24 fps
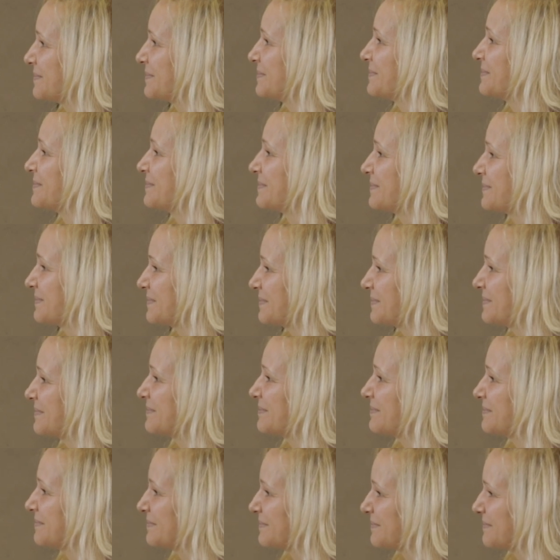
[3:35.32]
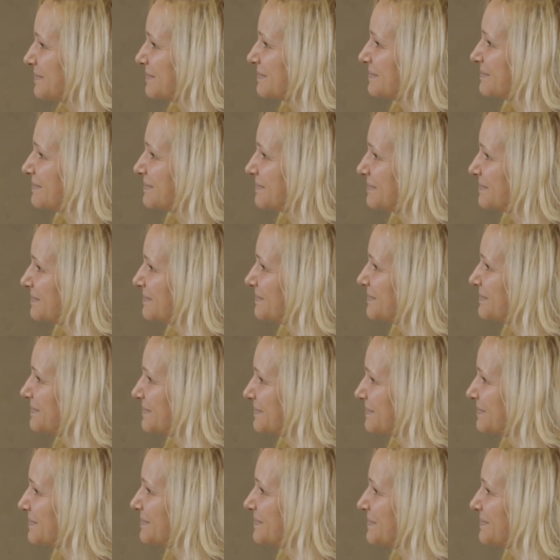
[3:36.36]

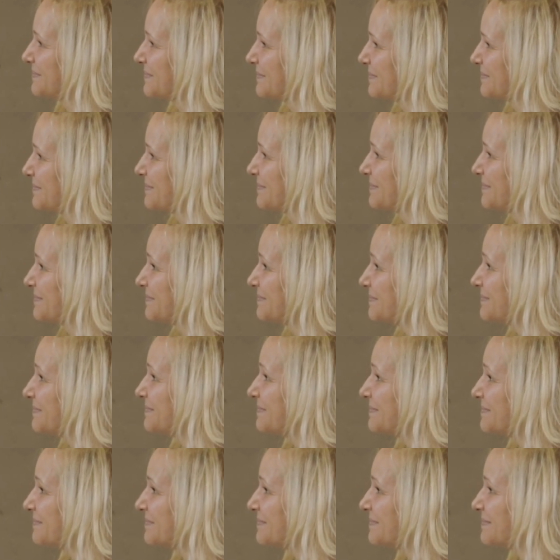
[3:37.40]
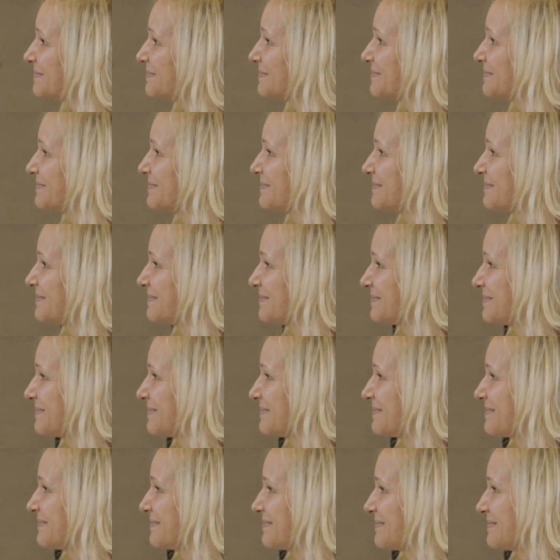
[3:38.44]

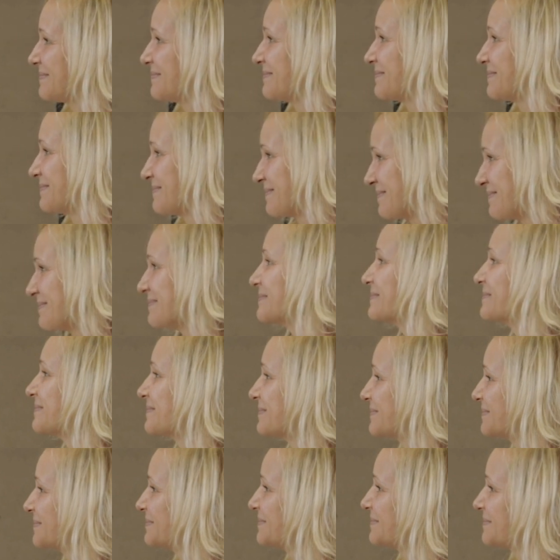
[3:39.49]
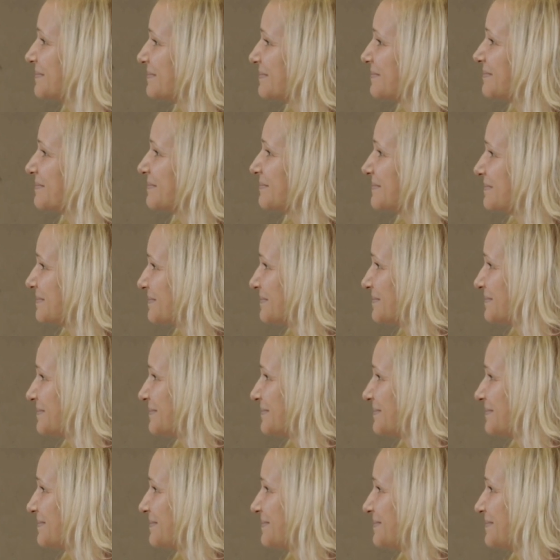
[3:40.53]

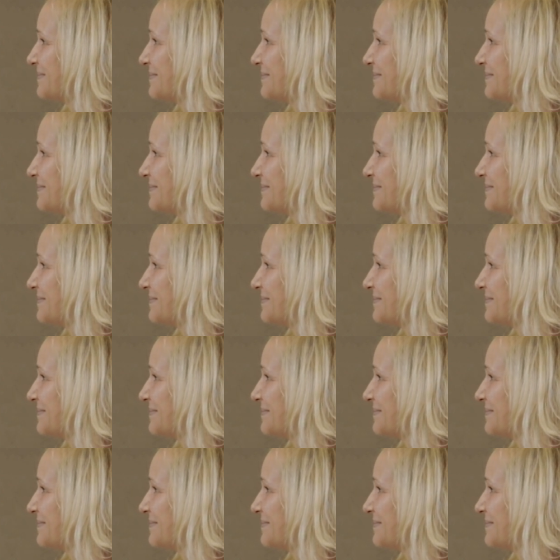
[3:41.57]
(not speaking)